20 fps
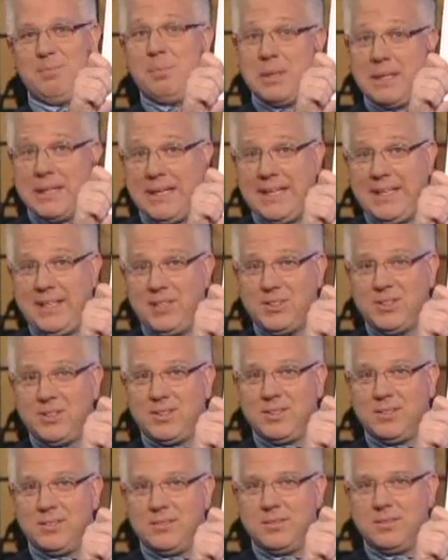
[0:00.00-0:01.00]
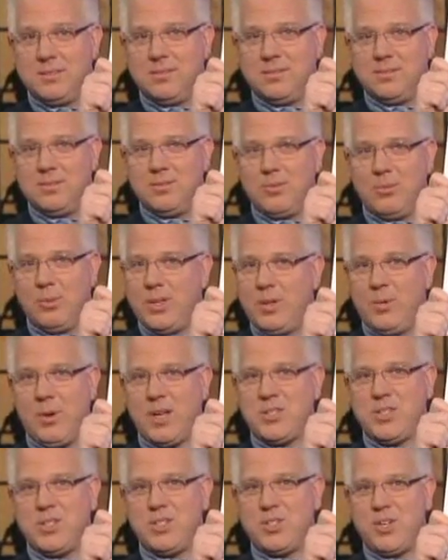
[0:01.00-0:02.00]
Please. What are you
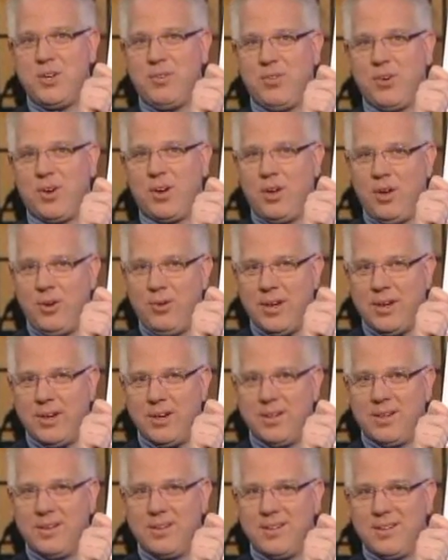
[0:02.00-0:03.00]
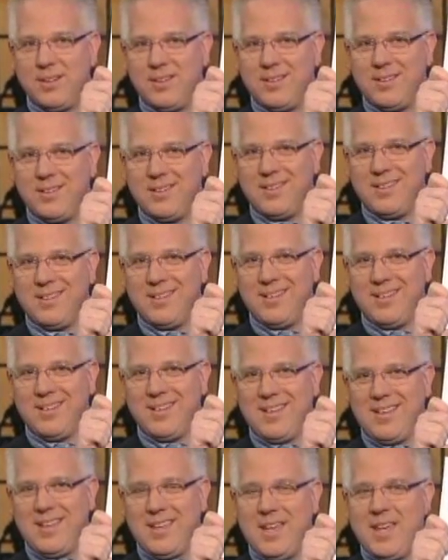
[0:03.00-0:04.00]
watching the show for? Go here.
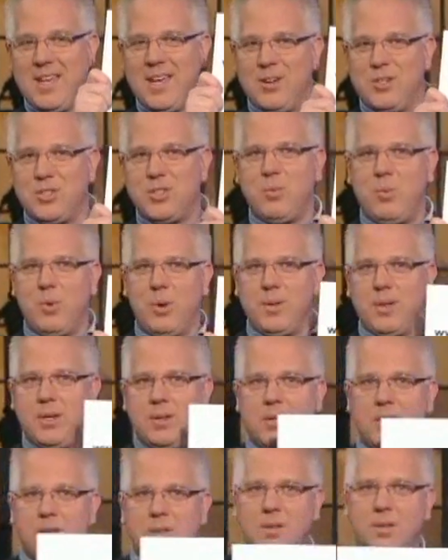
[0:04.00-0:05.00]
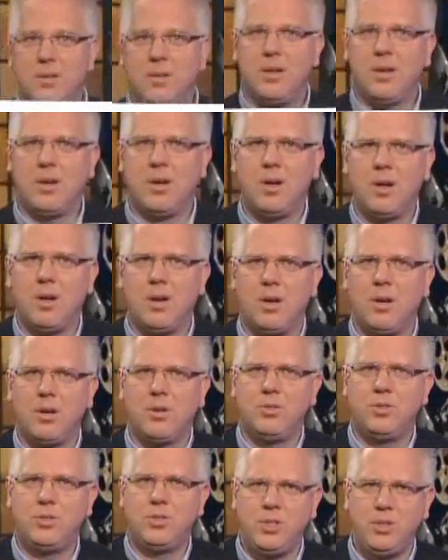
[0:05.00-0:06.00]
Here's a woman.
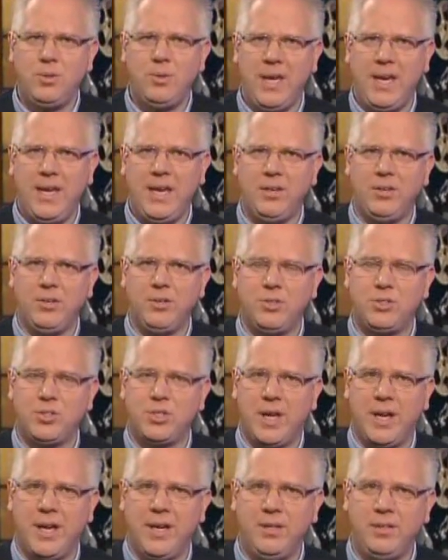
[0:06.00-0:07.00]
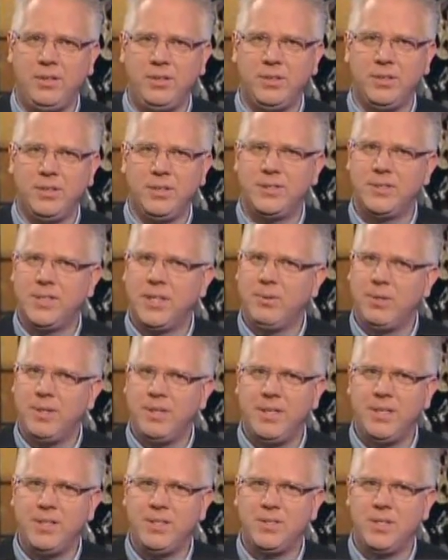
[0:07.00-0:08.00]
Do you hate her child? Is that what
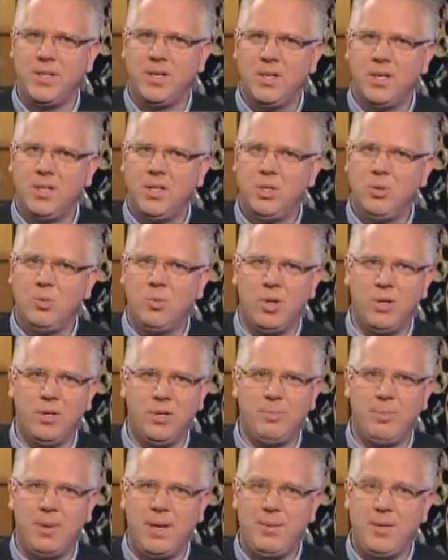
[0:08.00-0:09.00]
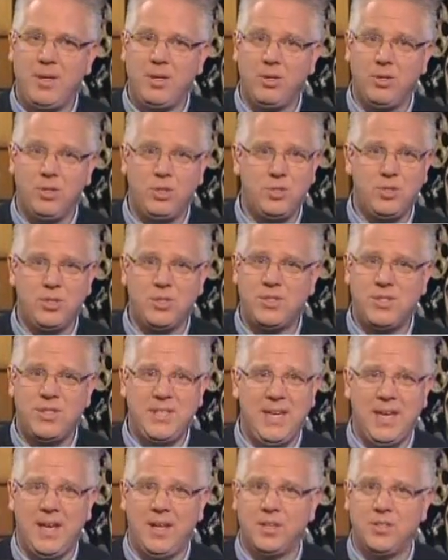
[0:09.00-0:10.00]
it is? You want her baby girl? You should
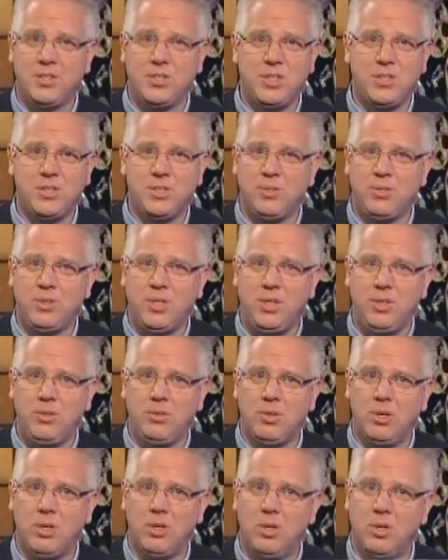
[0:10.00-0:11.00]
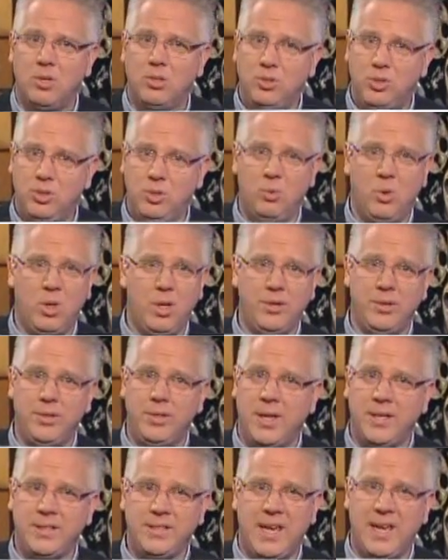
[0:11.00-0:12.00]
see Ella. She's so cute. Do you want her
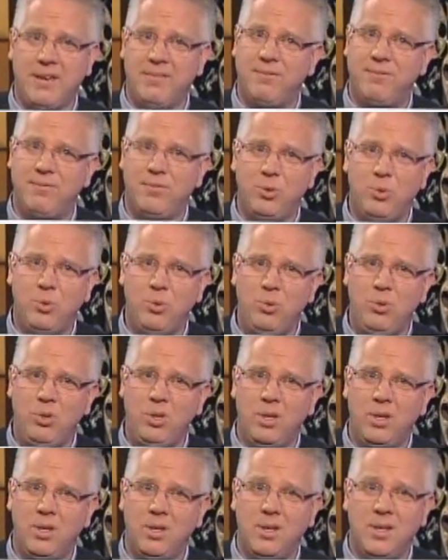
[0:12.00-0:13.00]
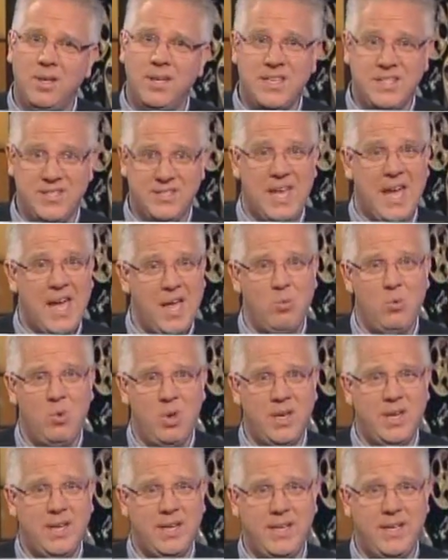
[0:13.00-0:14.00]
not to have food? Is that
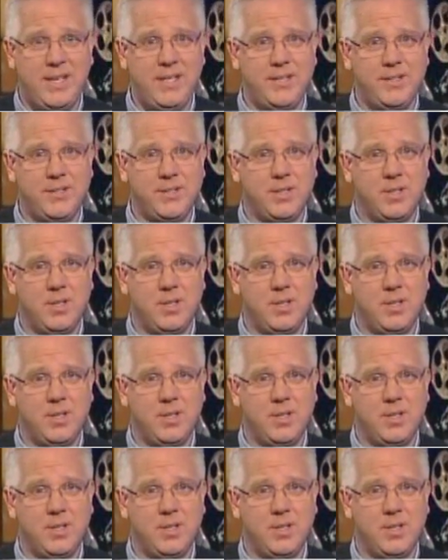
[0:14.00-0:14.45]
what it is?